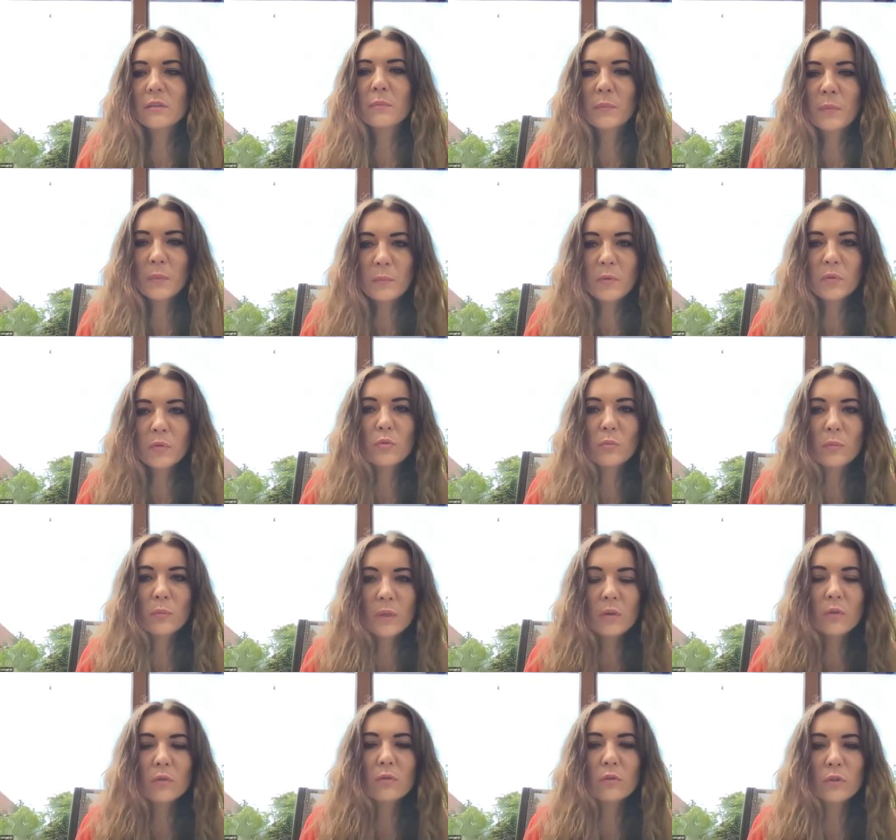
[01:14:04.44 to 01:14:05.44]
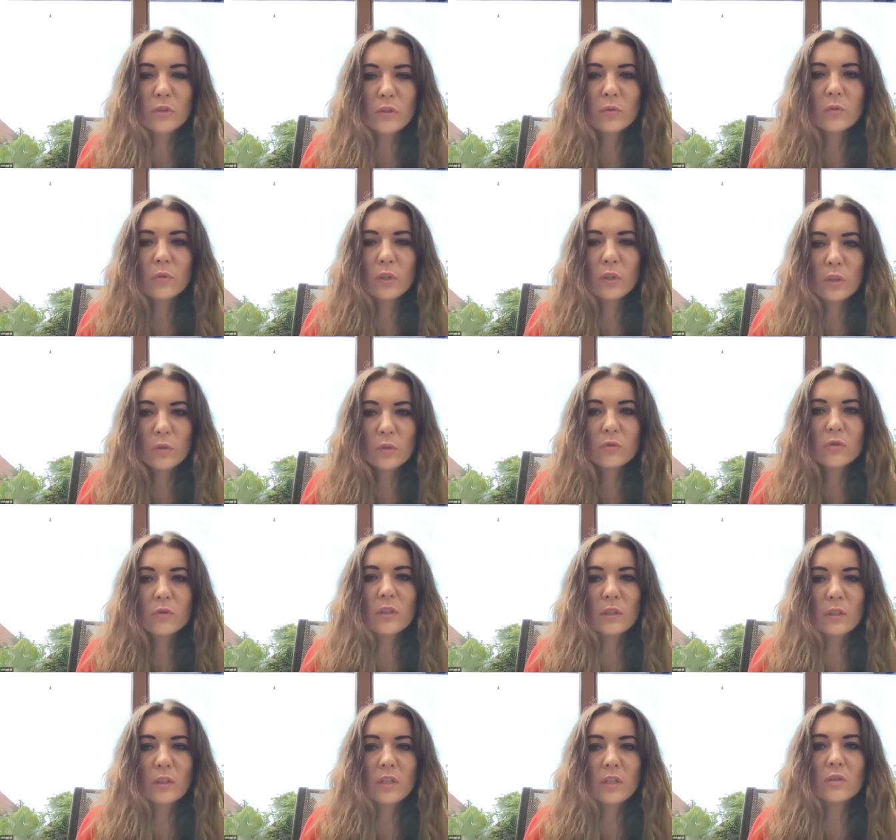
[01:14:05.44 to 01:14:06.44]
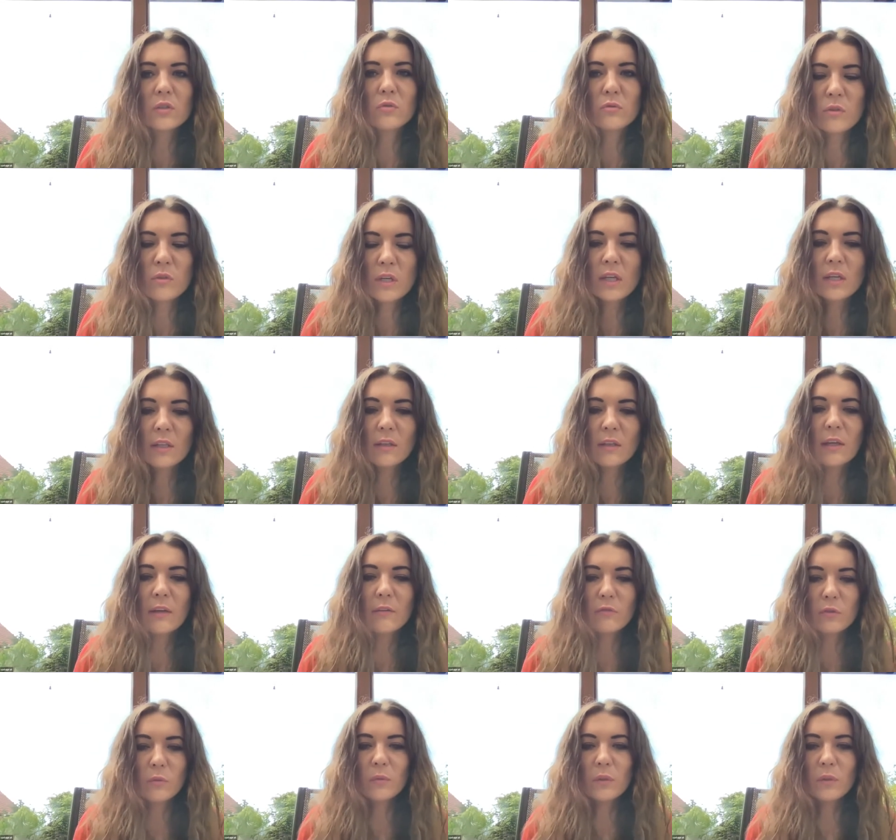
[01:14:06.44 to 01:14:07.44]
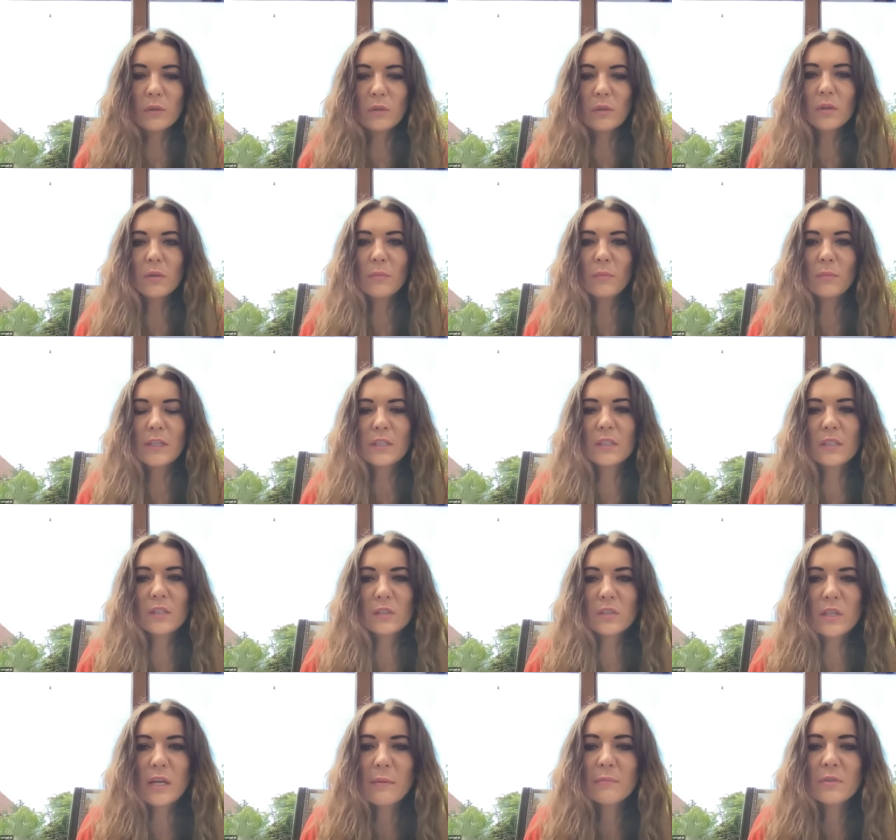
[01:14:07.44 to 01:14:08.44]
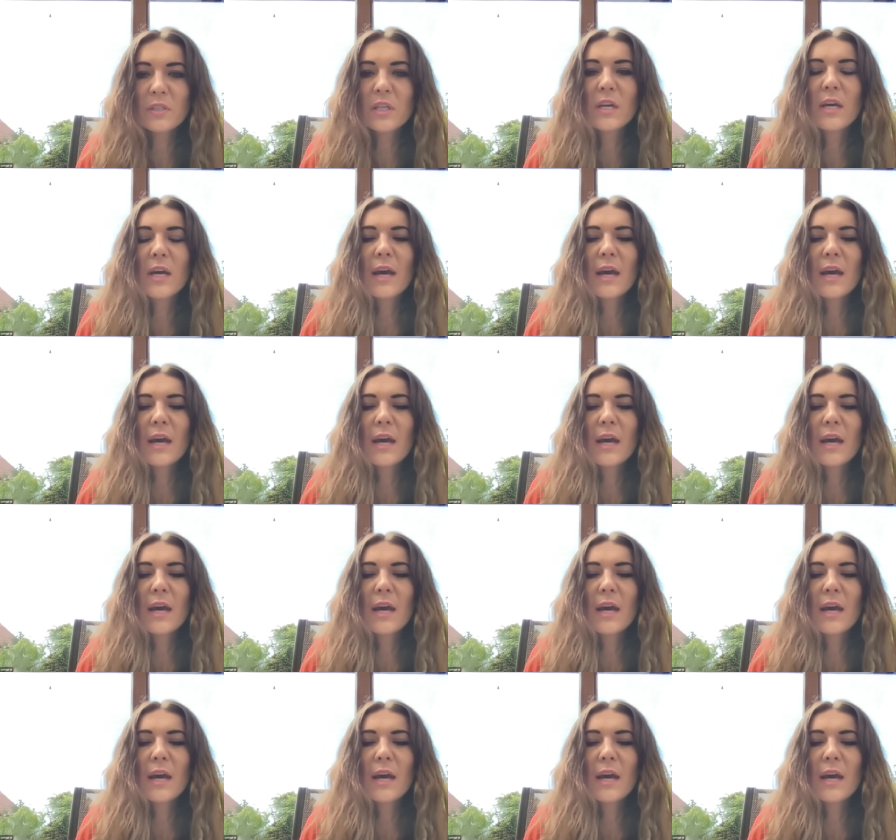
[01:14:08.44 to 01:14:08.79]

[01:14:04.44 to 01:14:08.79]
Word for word: the people to be older so he knows that he has to take it like from the basic steps